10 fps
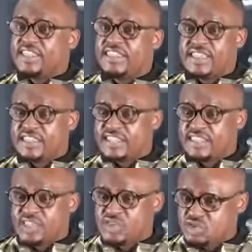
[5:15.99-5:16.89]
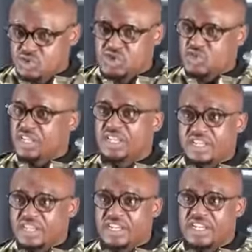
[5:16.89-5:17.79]
They used to
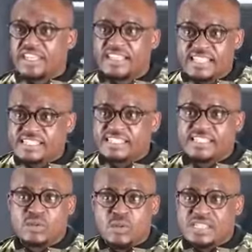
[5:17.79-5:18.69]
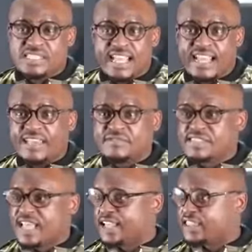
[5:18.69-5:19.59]
drink. That is was their
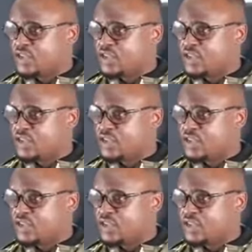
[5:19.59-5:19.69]
lifestyle.